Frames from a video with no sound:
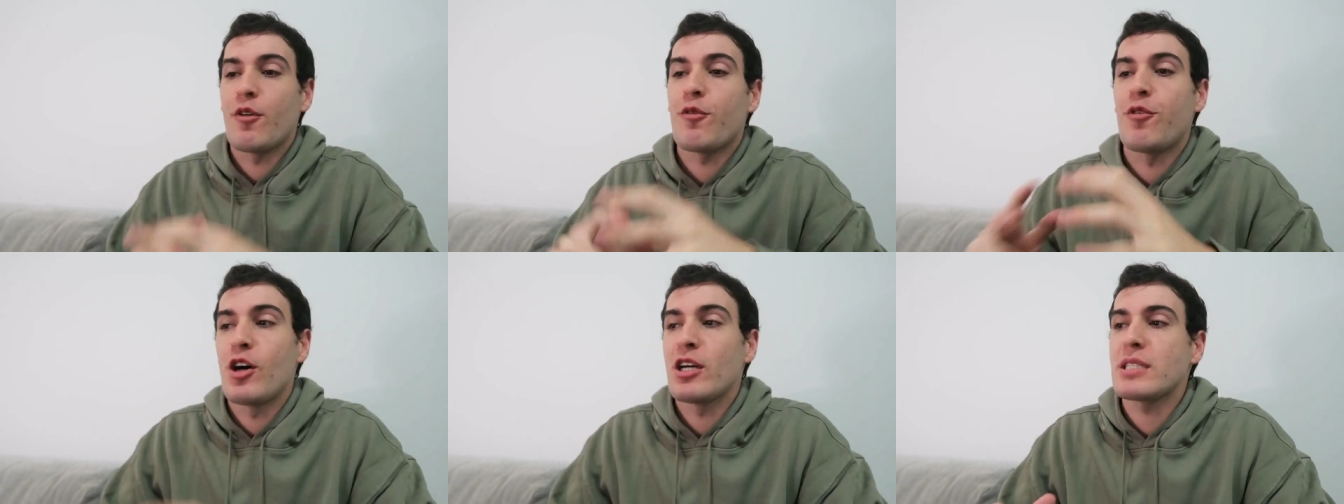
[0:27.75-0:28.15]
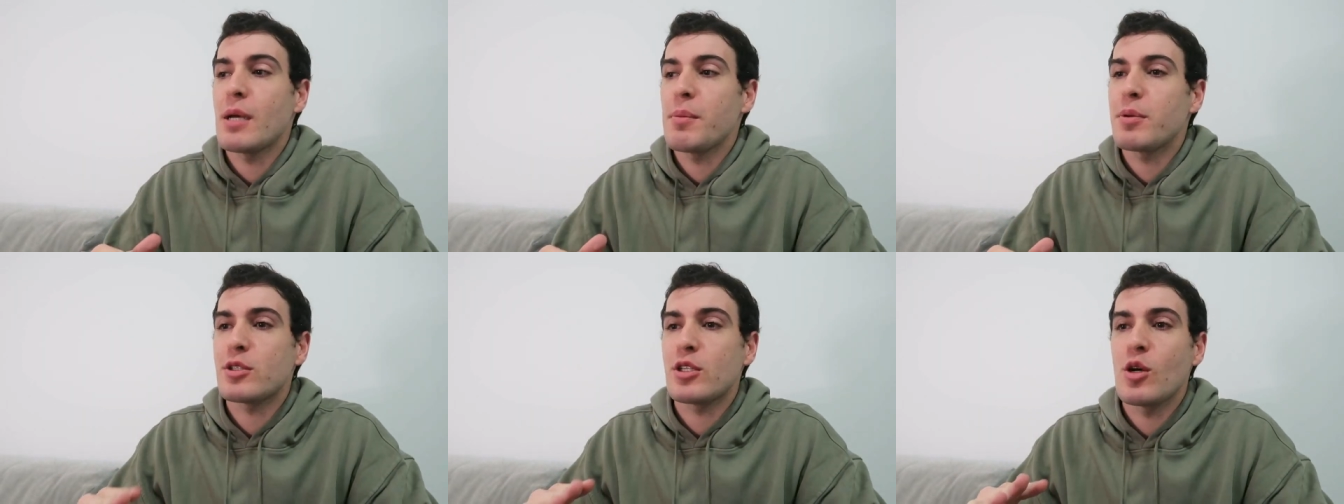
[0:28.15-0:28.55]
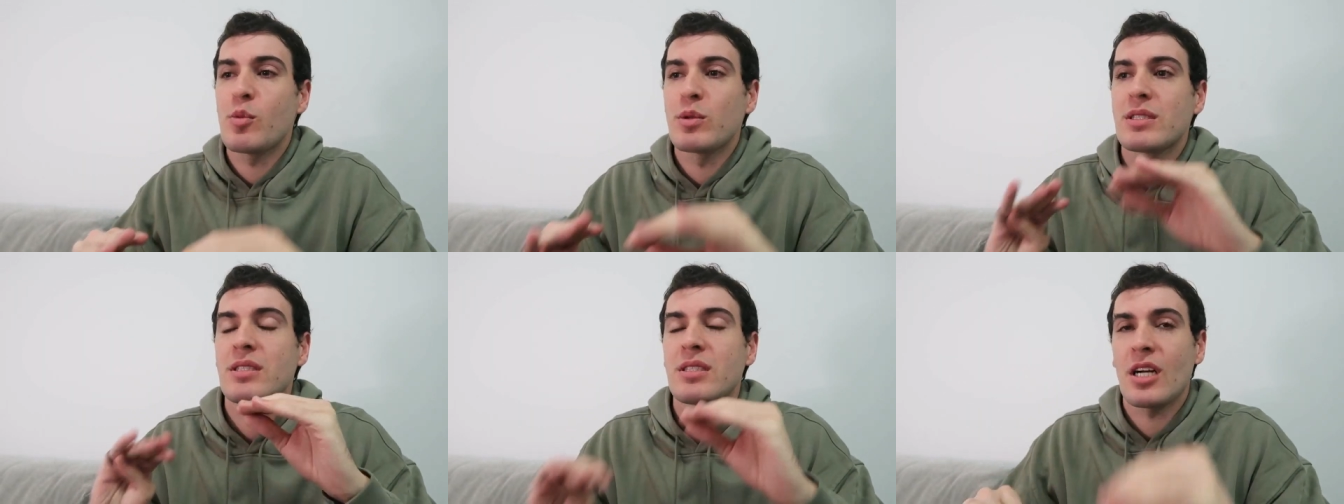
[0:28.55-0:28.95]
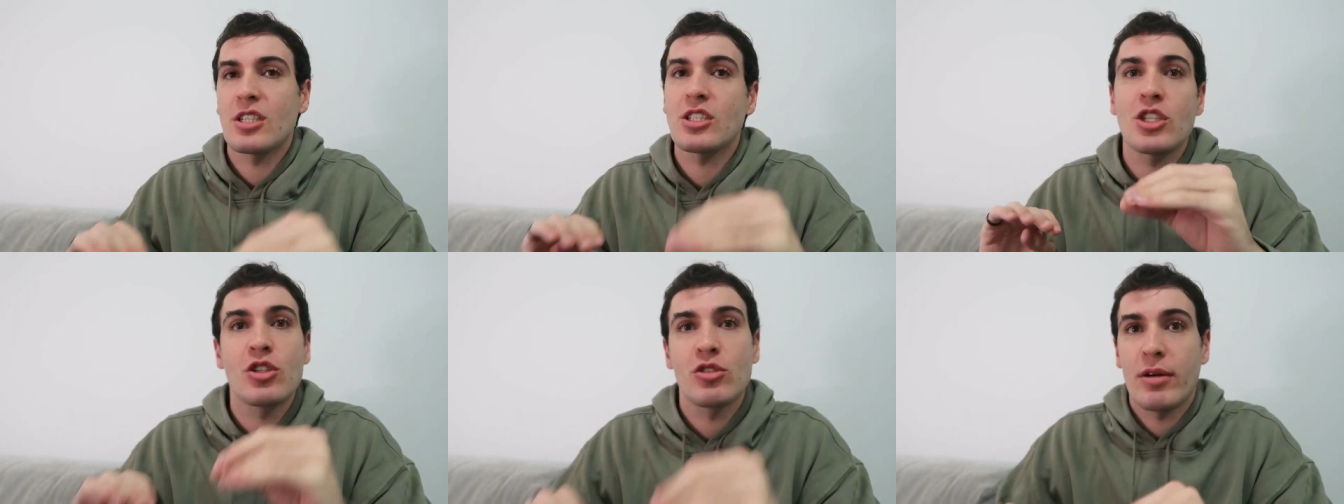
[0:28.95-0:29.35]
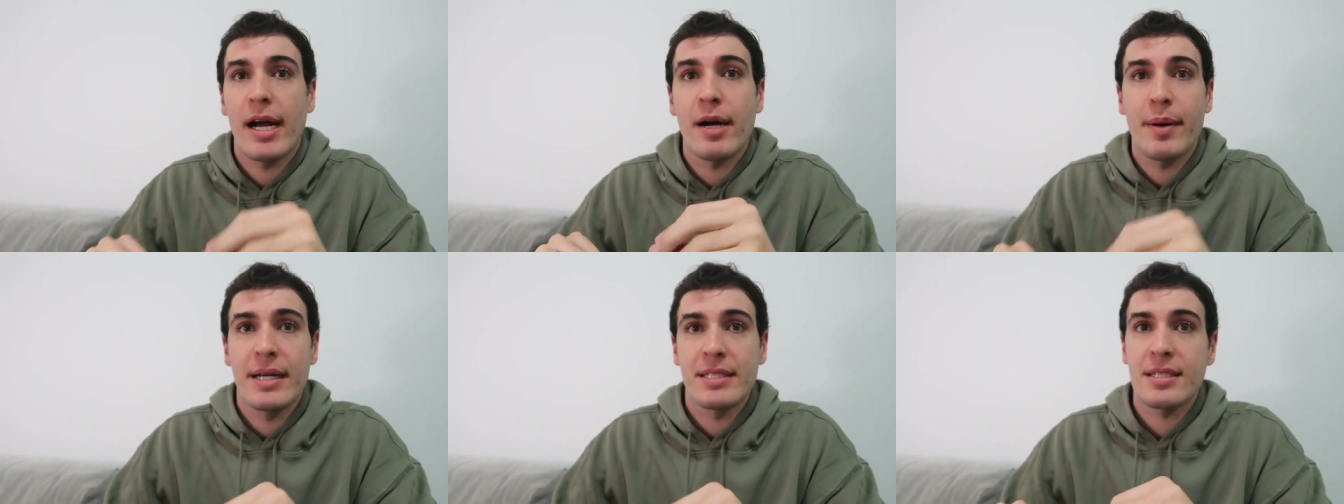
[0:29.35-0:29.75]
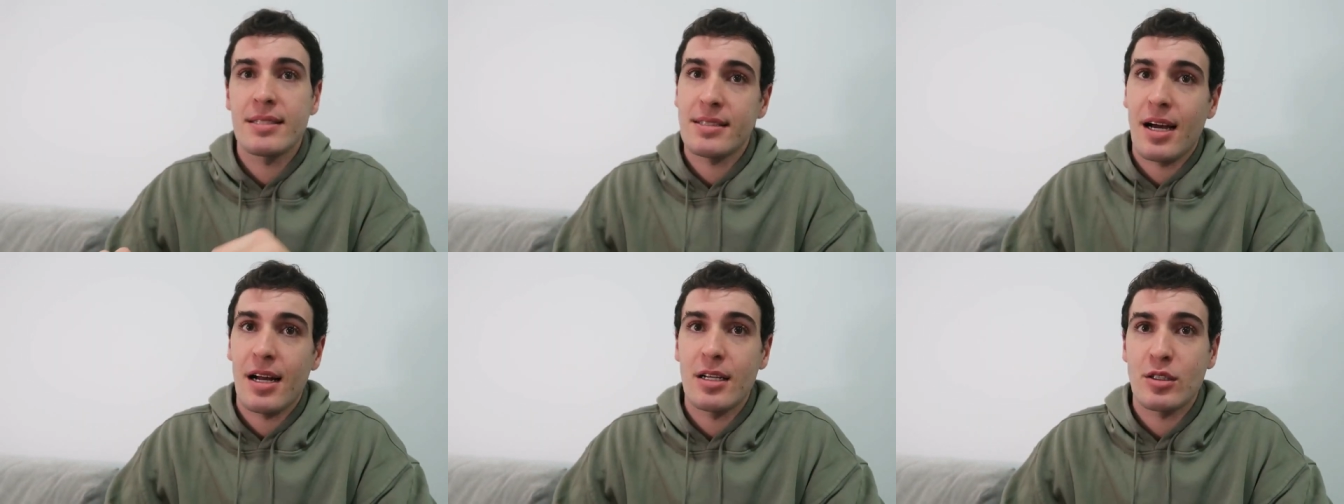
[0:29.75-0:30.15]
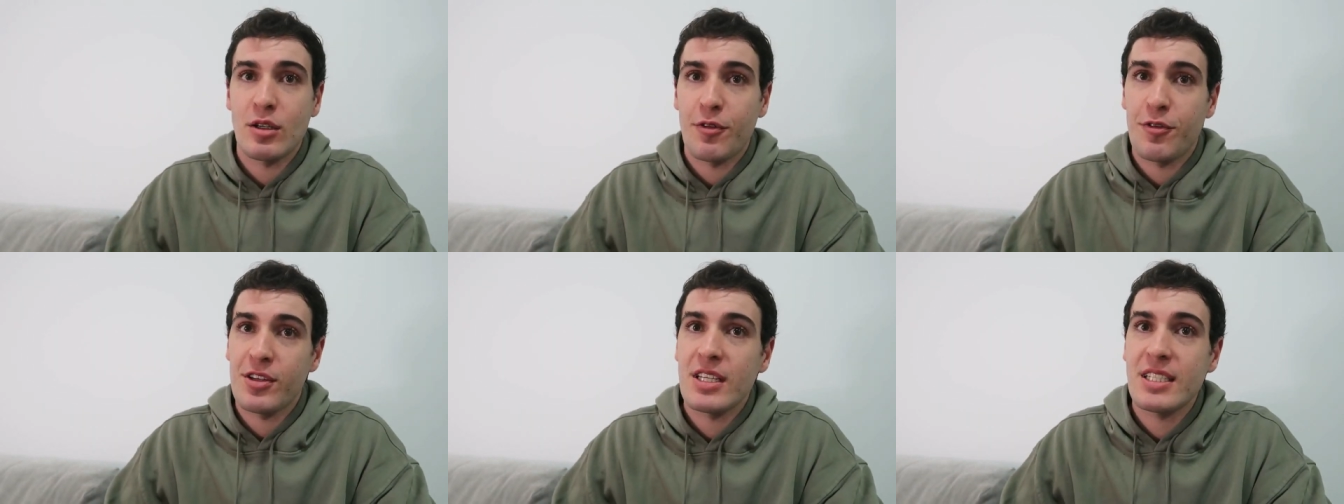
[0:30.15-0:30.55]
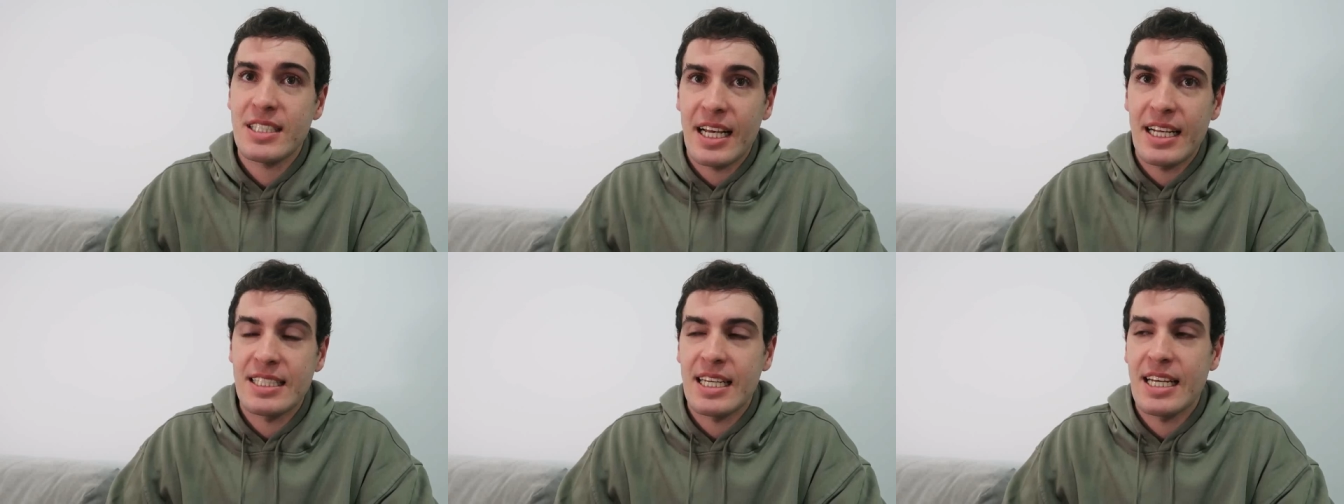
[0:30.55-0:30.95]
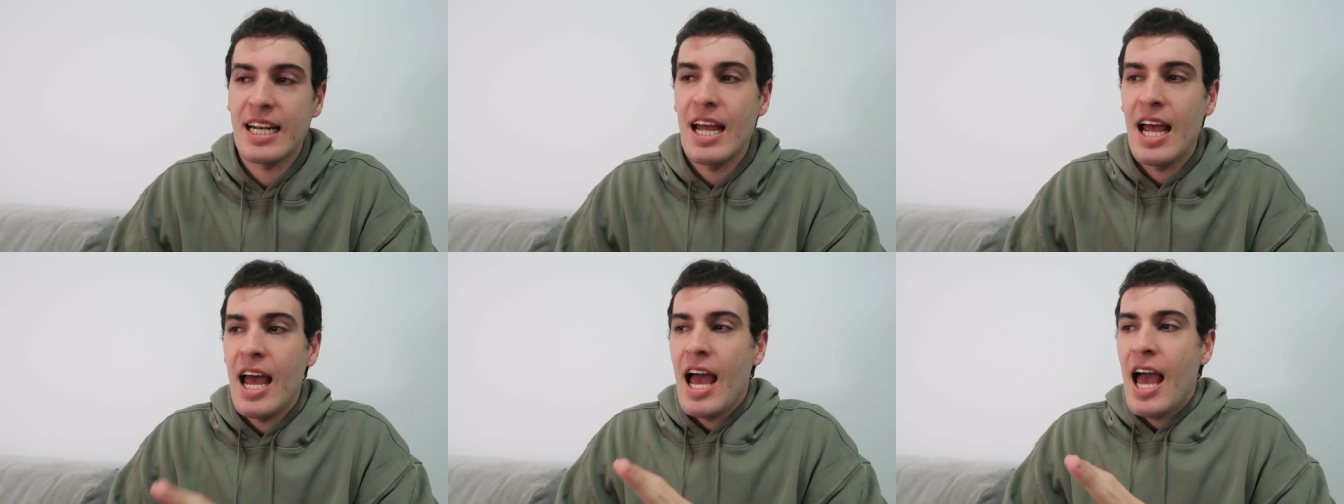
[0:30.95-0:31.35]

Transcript: The first episode was such a great way to start us off for the season